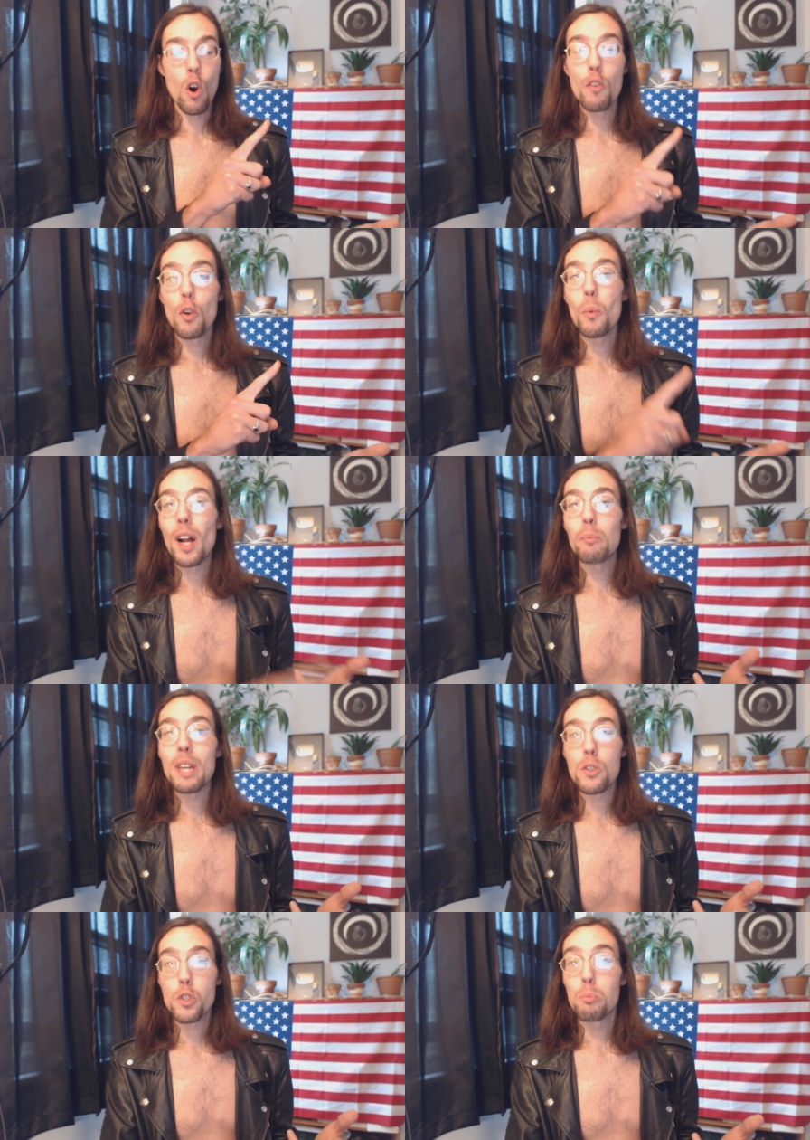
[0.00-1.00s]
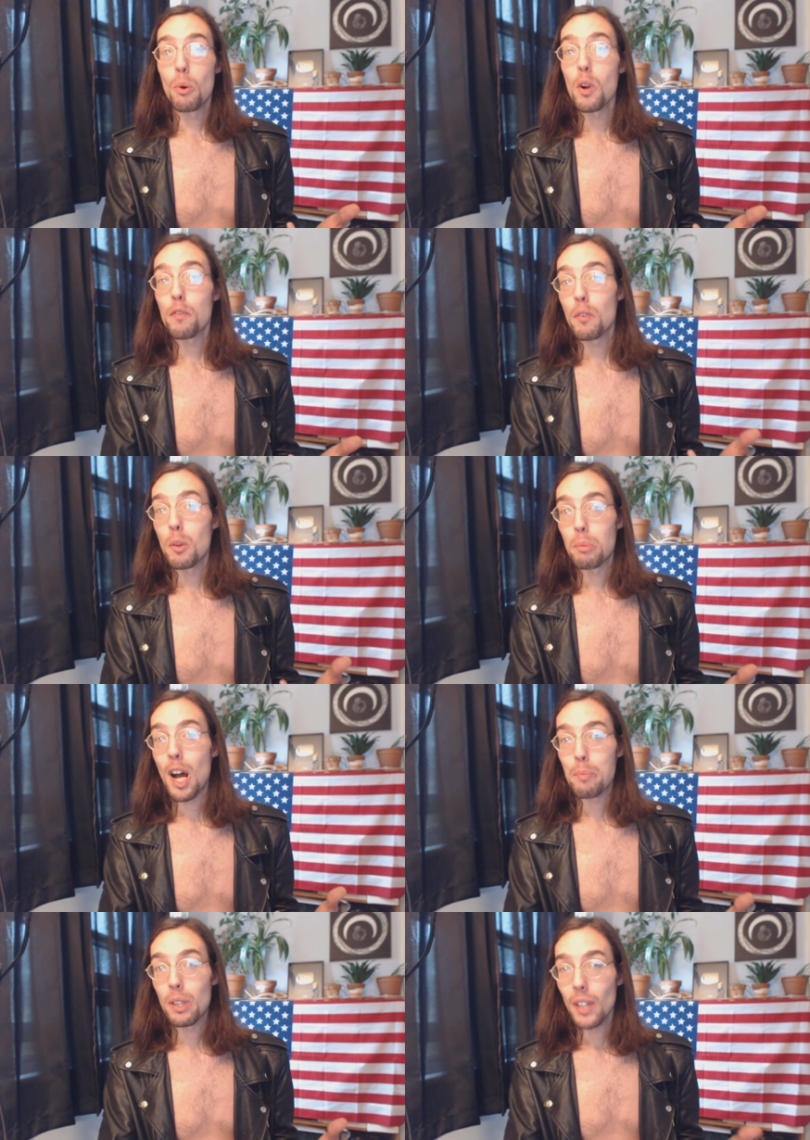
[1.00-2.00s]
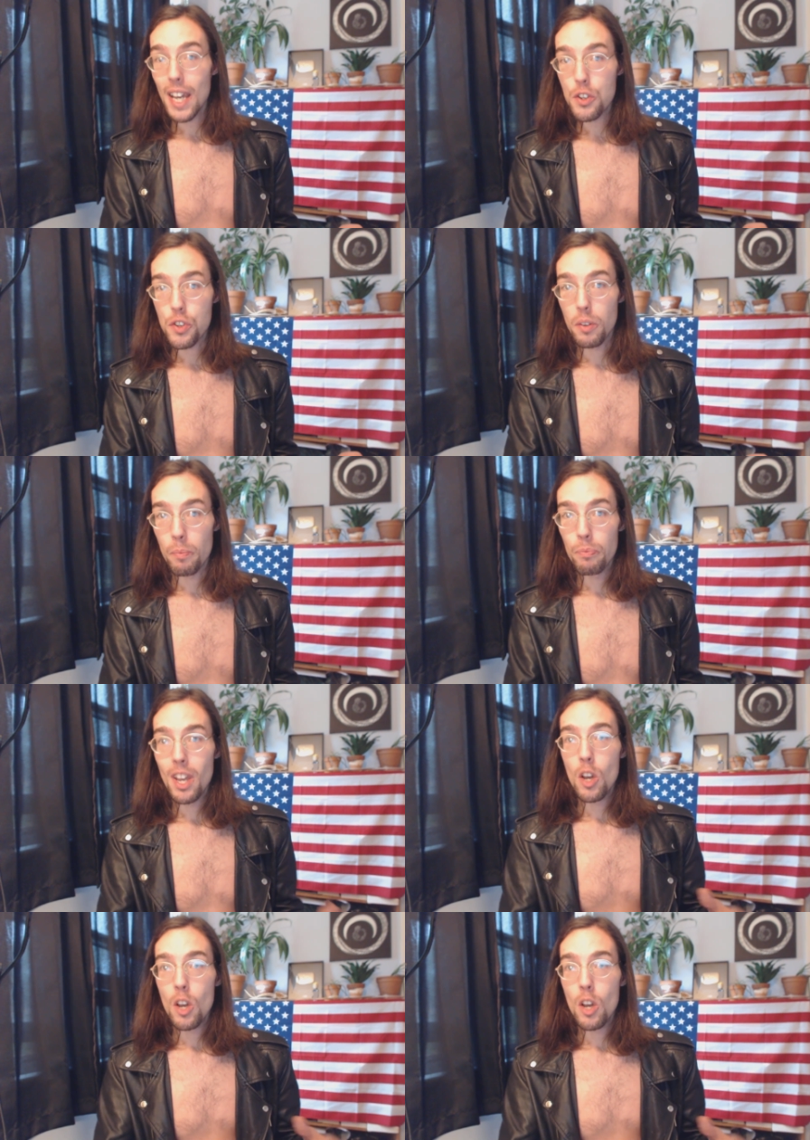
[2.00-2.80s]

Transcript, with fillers: overwhelming support from the population.